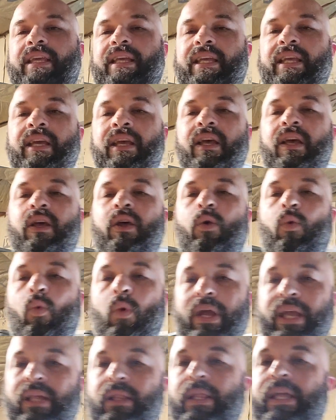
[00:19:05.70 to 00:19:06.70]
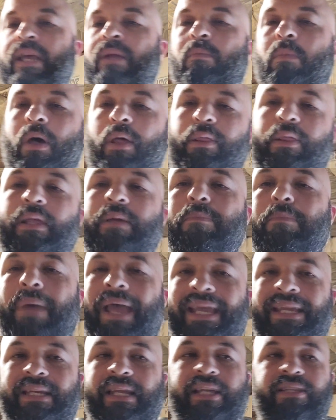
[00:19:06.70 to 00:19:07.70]
the weekly and monthly
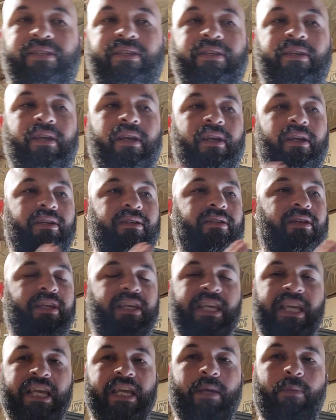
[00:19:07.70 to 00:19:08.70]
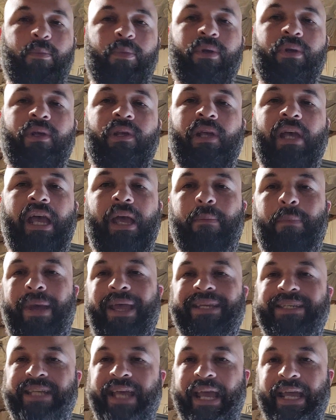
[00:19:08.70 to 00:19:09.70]
maintenance to keep and
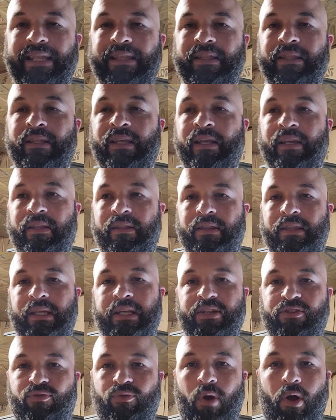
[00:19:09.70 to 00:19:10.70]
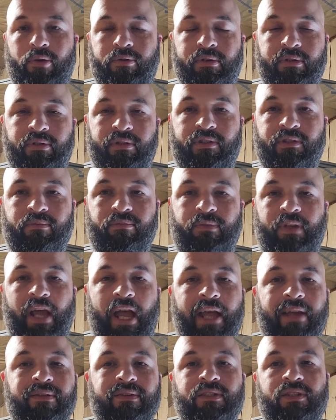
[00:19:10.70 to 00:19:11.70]
maintain these rodents.
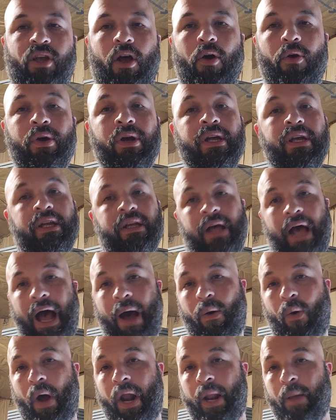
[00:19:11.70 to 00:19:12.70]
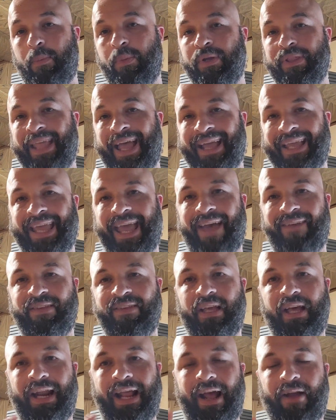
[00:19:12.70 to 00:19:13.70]
Okay, so I want to put that
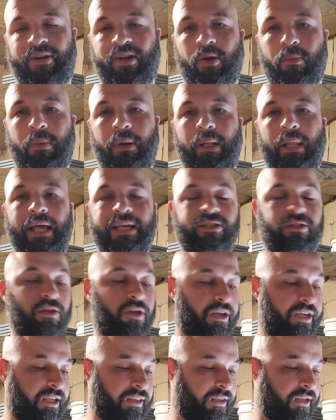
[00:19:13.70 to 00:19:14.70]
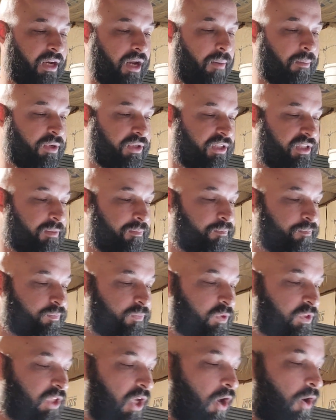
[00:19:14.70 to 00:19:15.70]
caveat out here, but let's look at the numbers.
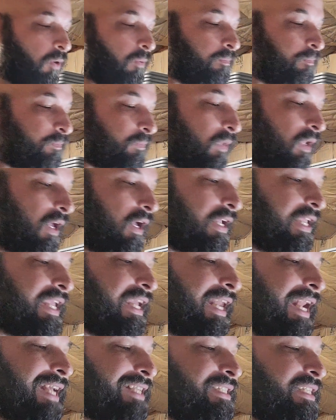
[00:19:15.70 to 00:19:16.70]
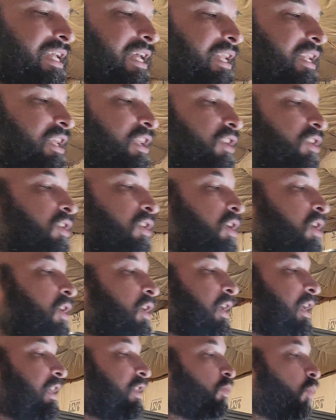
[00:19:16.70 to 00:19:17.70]
So again, I said in
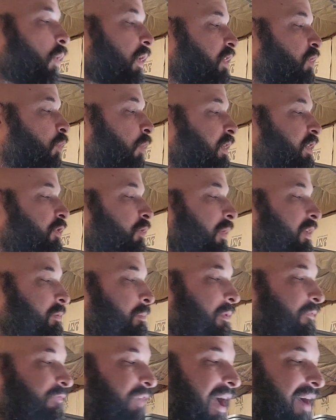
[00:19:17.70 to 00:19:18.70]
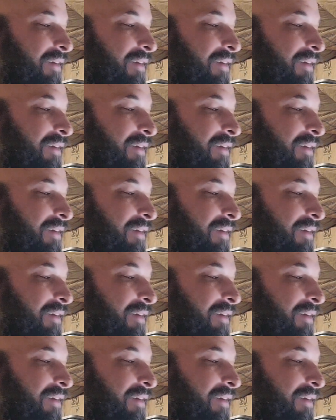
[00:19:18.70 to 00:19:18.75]
2022, I spent